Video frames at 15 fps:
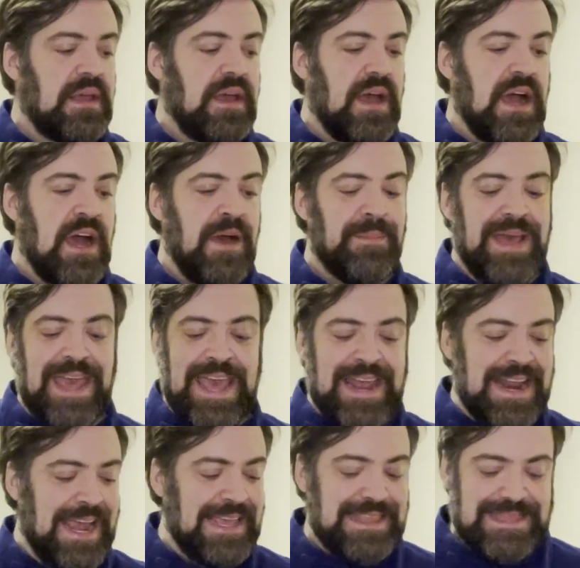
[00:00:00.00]
and
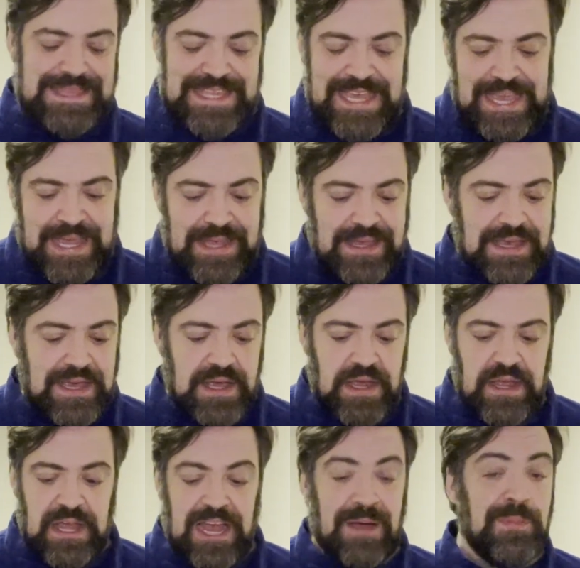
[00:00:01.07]
I think
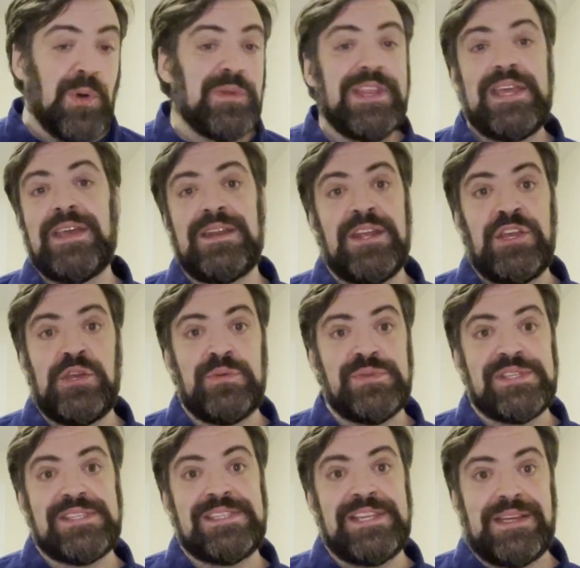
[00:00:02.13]
I'm only gonna
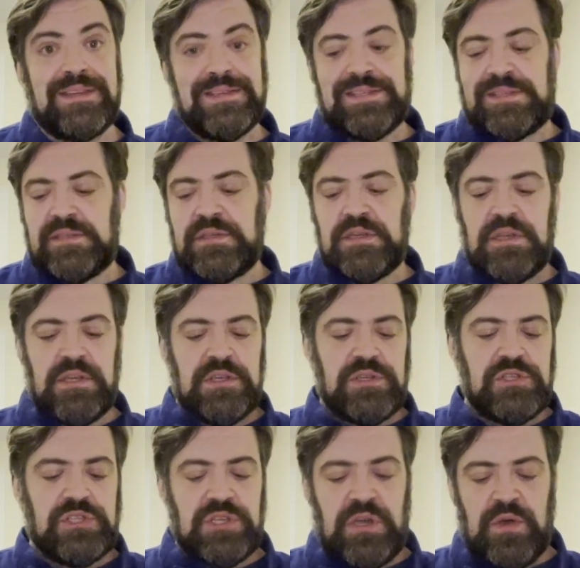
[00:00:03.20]
use 6.
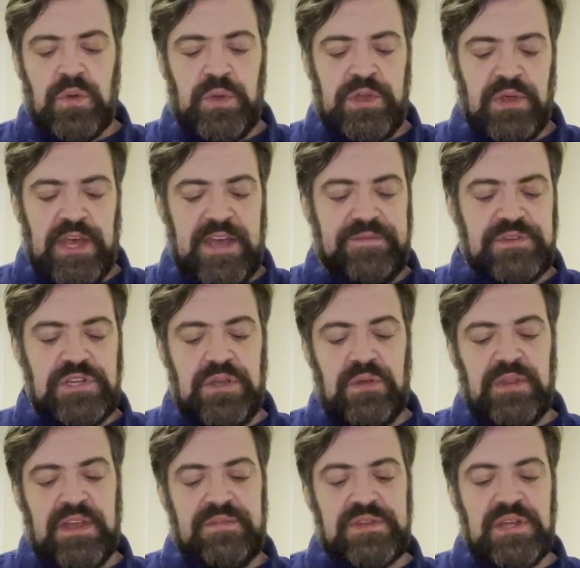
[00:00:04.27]
So you'll have 2
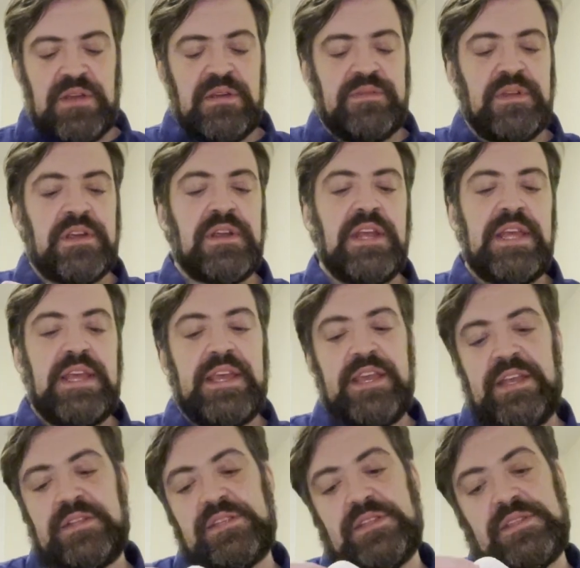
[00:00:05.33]
left over.
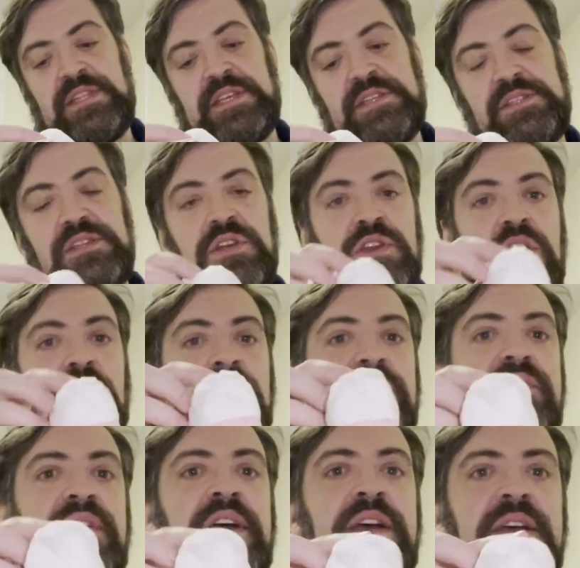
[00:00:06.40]
It's this
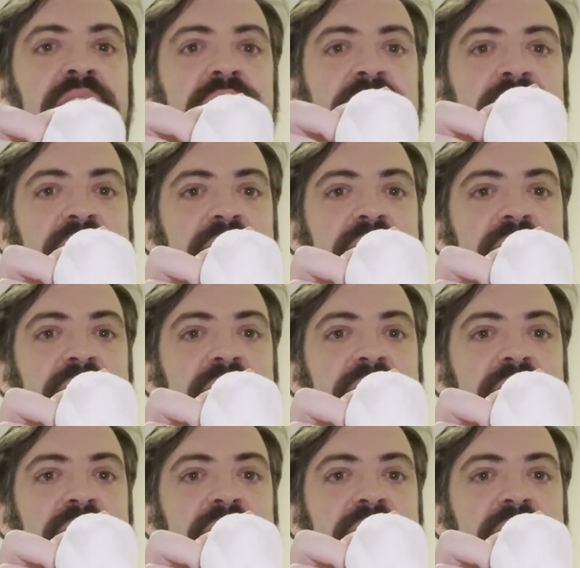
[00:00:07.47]
Nova